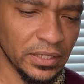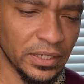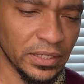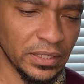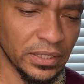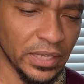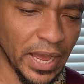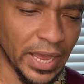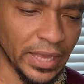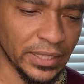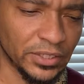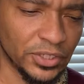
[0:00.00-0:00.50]

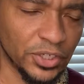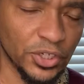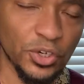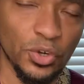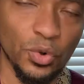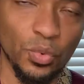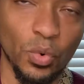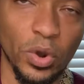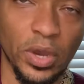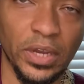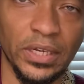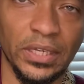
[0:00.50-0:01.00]
I took
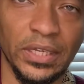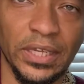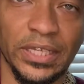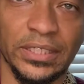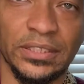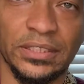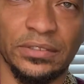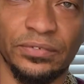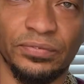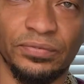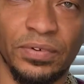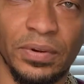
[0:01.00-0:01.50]
one
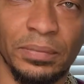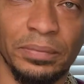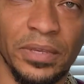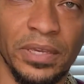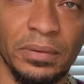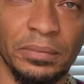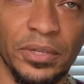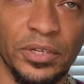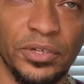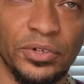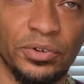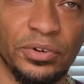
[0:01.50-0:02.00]
lesson from
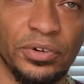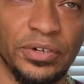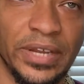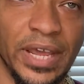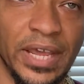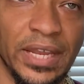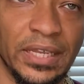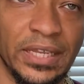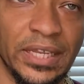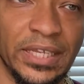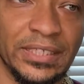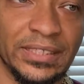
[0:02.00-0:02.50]
him, and during
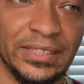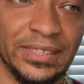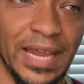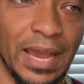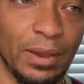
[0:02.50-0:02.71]
that lesson,